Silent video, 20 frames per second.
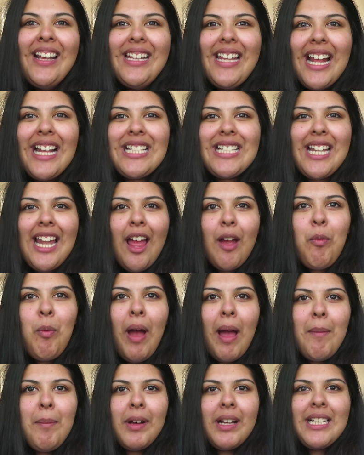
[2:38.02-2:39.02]
Yesterday I
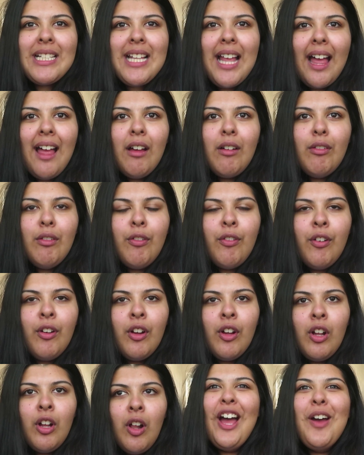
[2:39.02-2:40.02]
wet myself,
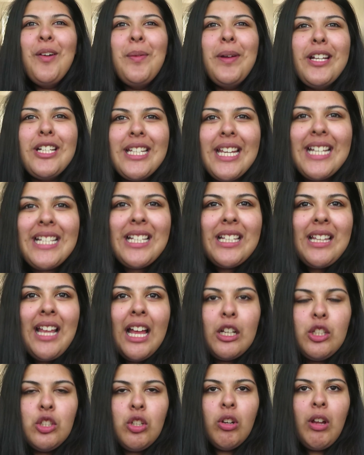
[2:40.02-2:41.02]
which isn't
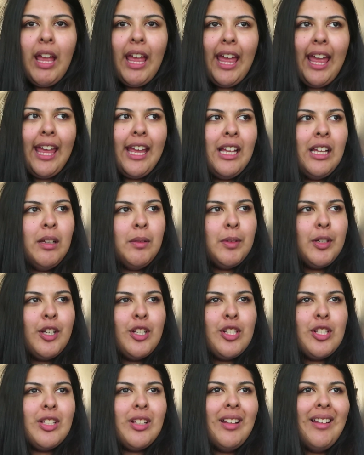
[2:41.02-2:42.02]
that shocking,
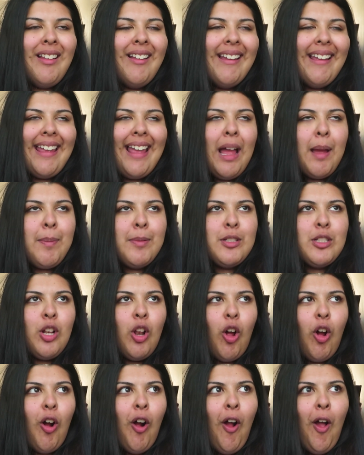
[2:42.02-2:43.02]
because like it happens a
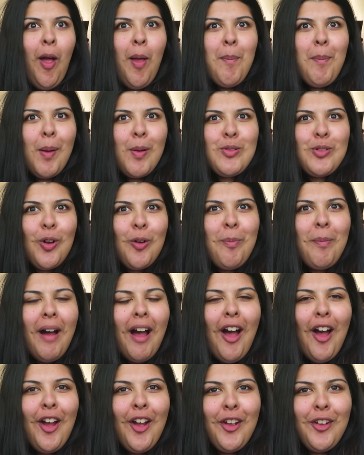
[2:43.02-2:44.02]
lot, but I was on
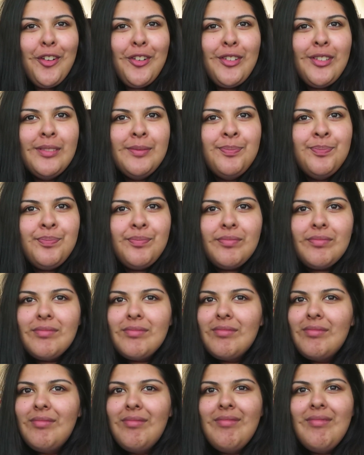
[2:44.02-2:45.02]
my own
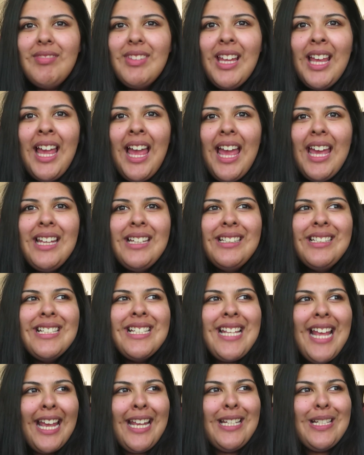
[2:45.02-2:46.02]
in the
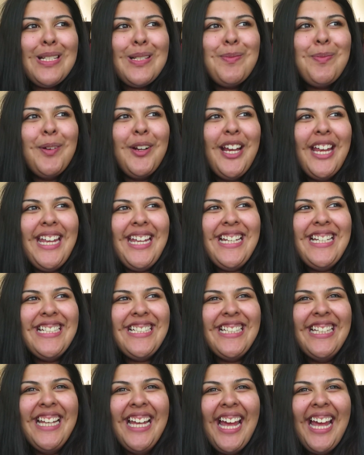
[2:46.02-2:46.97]
Sainsbury's.